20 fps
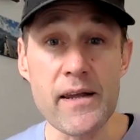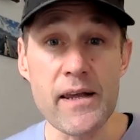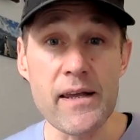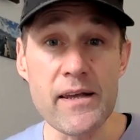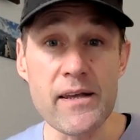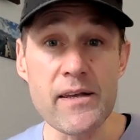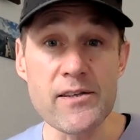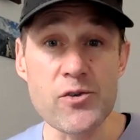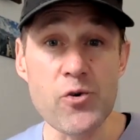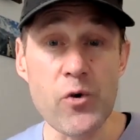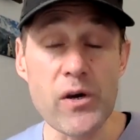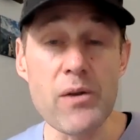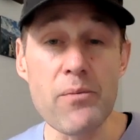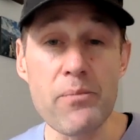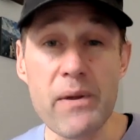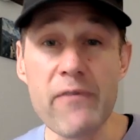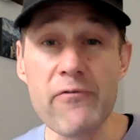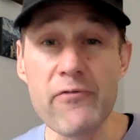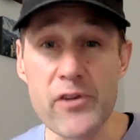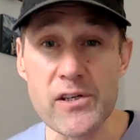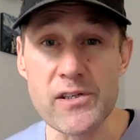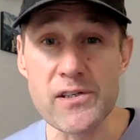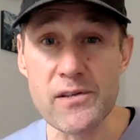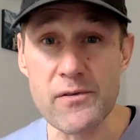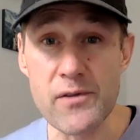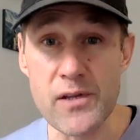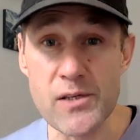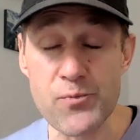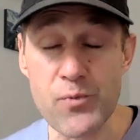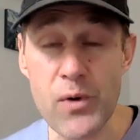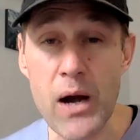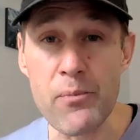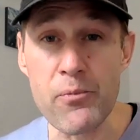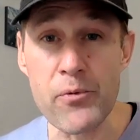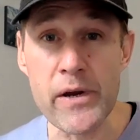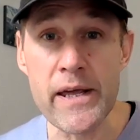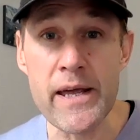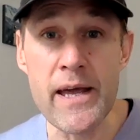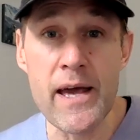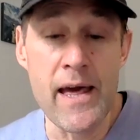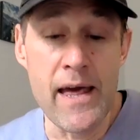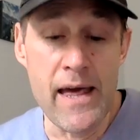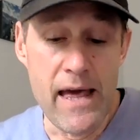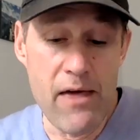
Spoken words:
is going to be for this property.